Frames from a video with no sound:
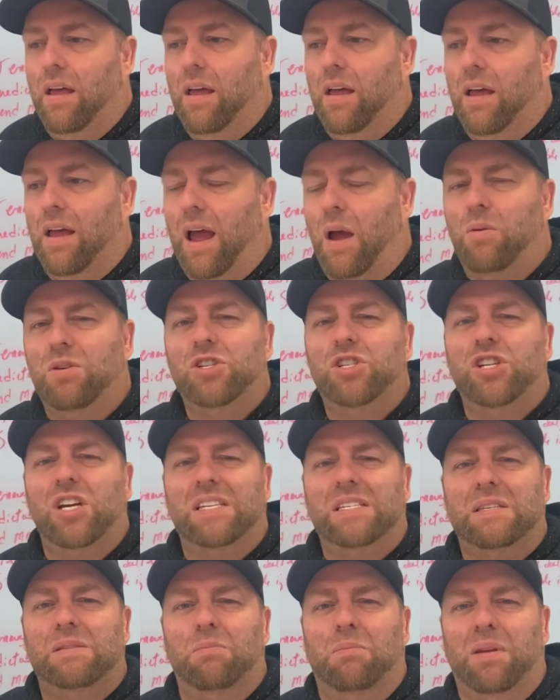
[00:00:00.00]
I was
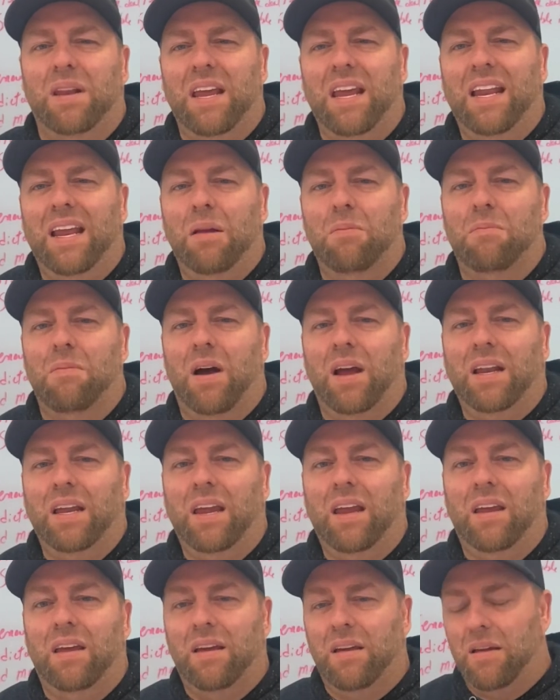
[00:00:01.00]
just bleeding money
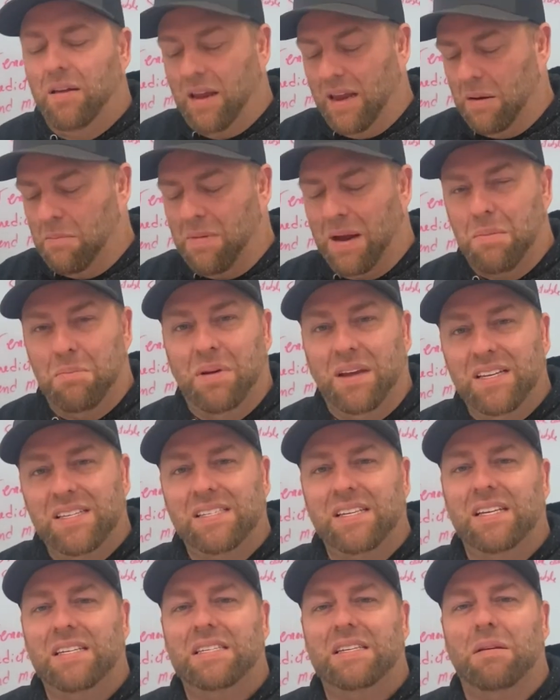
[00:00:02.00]
in my
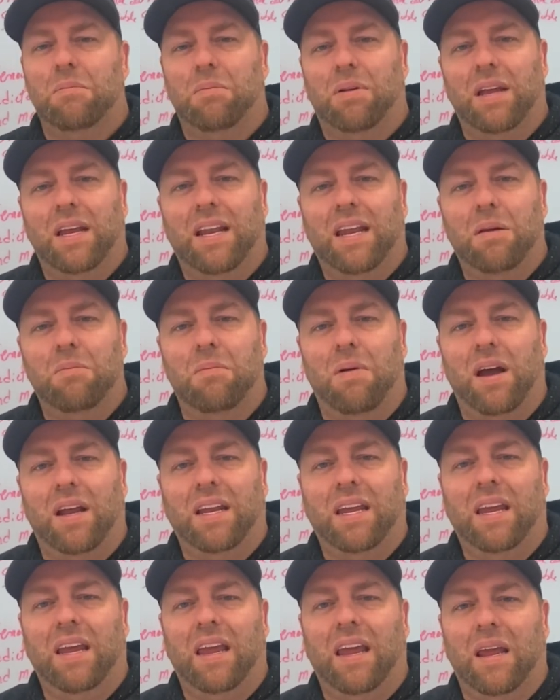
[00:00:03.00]
business, bleeding
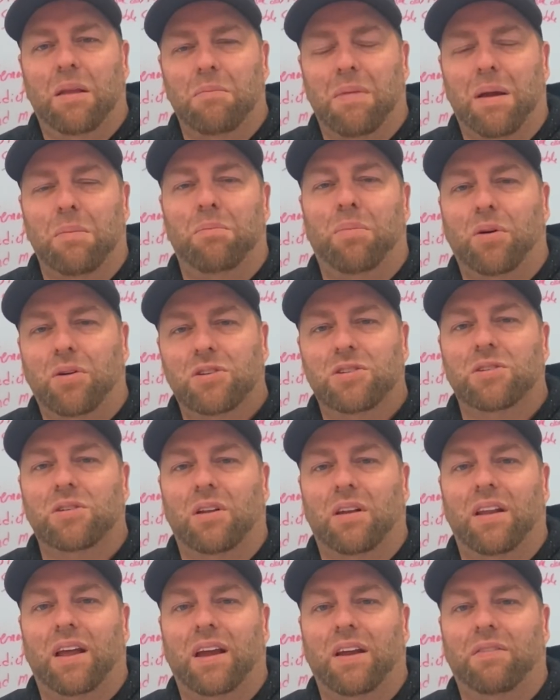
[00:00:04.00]
money in my personal
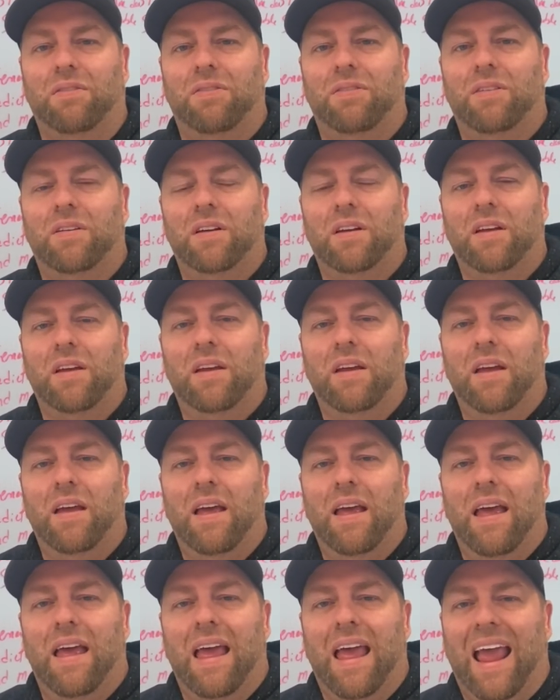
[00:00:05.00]
life.
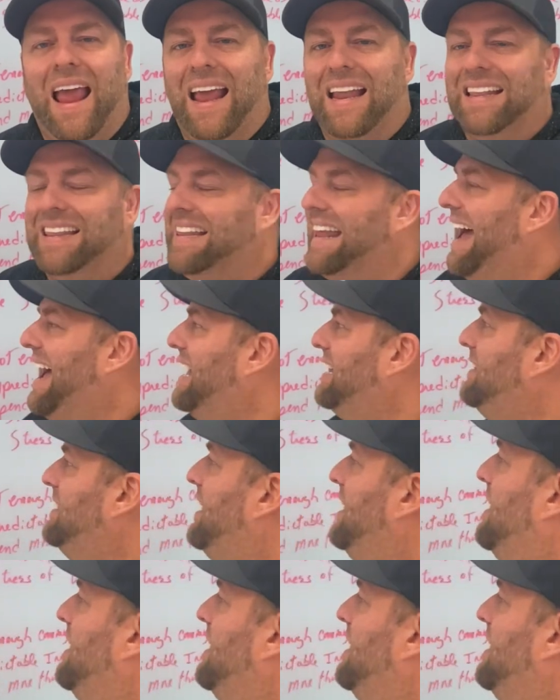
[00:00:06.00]
And that